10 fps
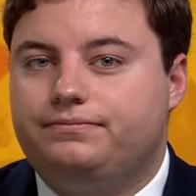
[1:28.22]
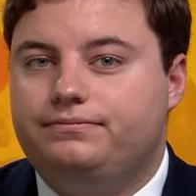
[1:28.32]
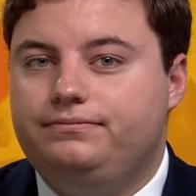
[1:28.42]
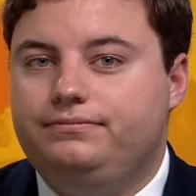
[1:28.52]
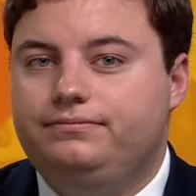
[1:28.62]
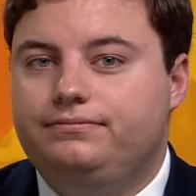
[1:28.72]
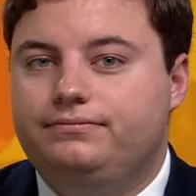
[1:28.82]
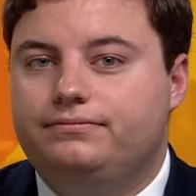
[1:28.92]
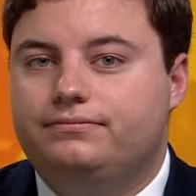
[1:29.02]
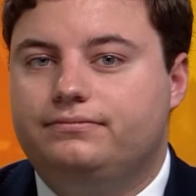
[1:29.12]

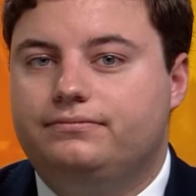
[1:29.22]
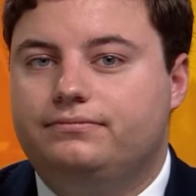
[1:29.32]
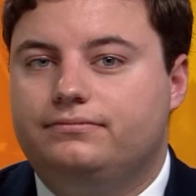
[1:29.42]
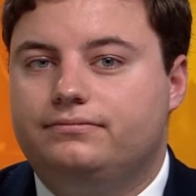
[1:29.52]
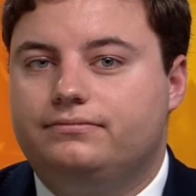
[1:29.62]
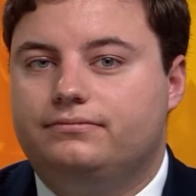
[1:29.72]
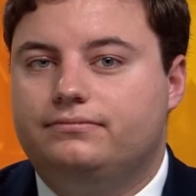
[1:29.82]
No one is speaking in this clip.